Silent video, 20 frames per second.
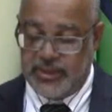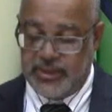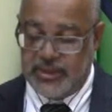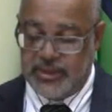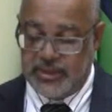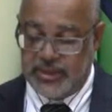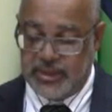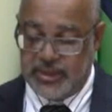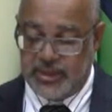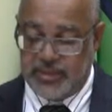
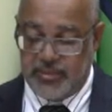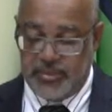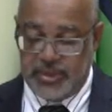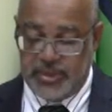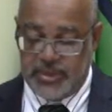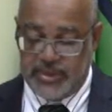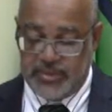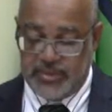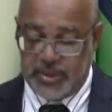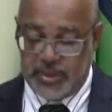
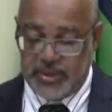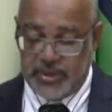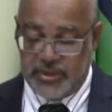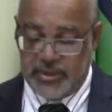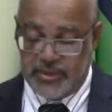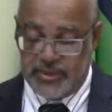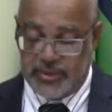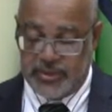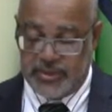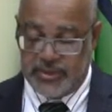internet-based Spanish
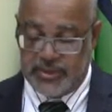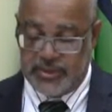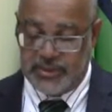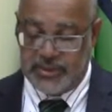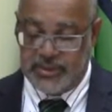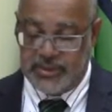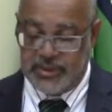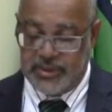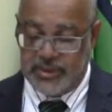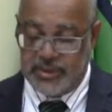
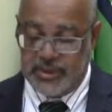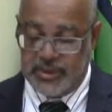courses